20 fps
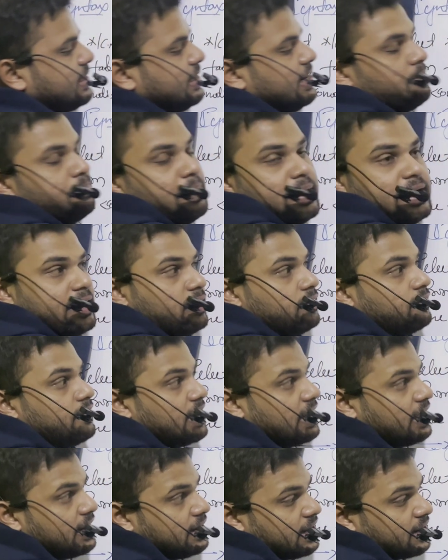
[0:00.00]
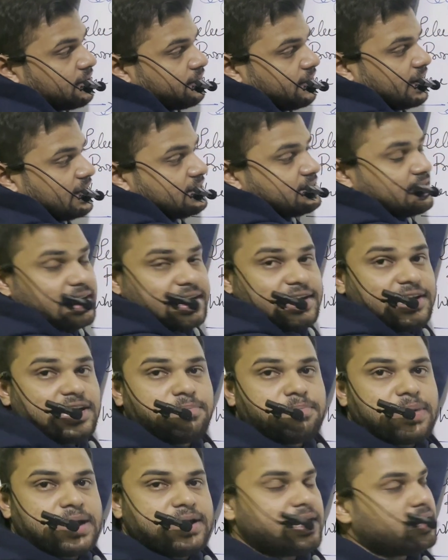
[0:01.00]
is a dependent query, inner query is a
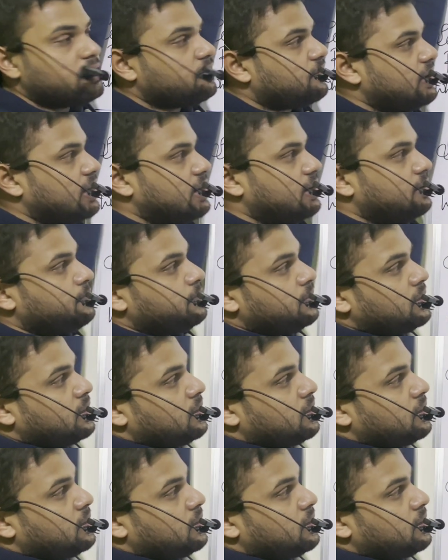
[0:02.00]
independent query.